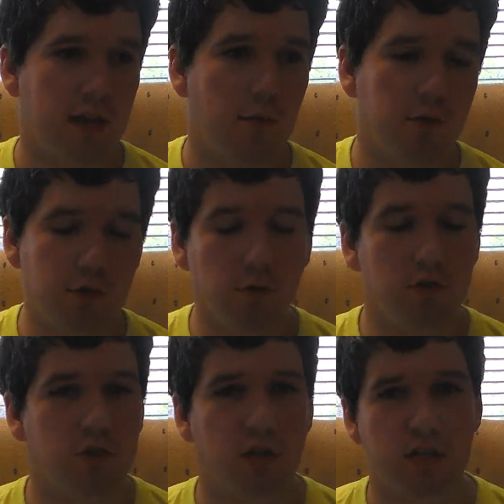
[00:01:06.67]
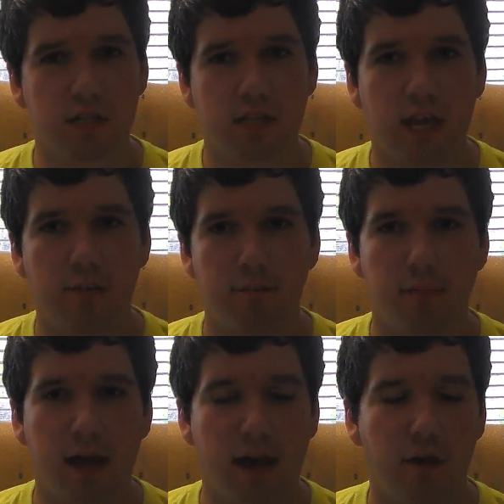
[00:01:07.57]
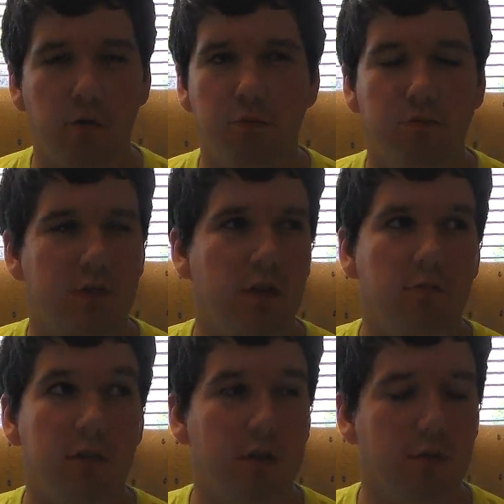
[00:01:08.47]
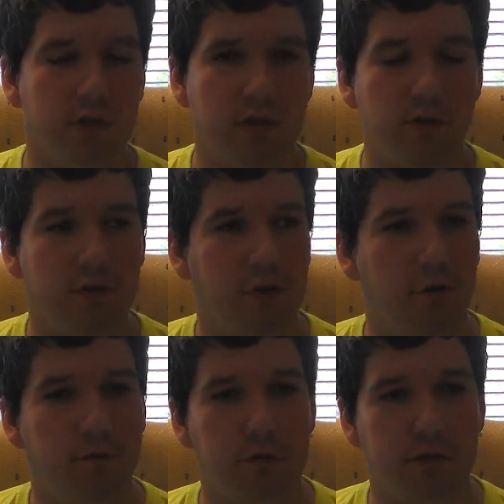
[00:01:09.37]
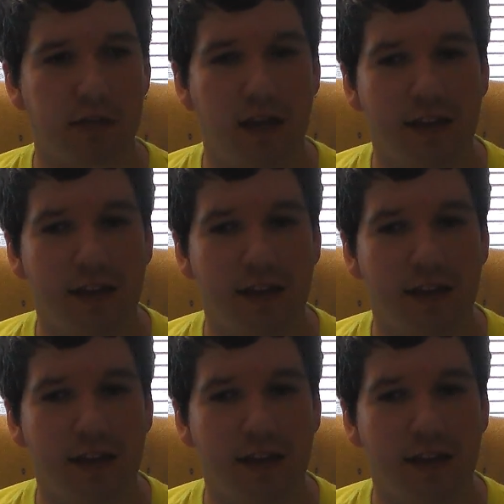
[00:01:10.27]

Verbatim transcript: Now, when Duelist Genesis came out, you know, years and years ago, it feels